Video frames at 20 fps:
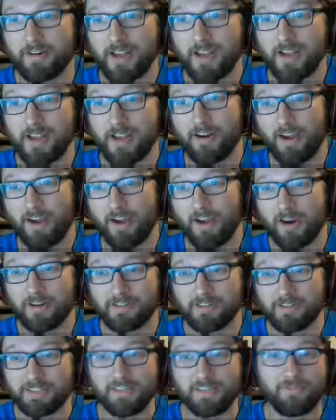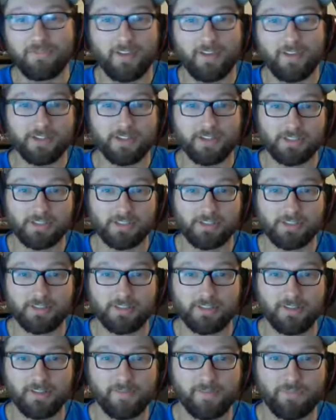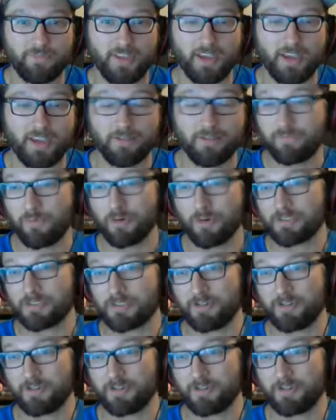or not our defense can force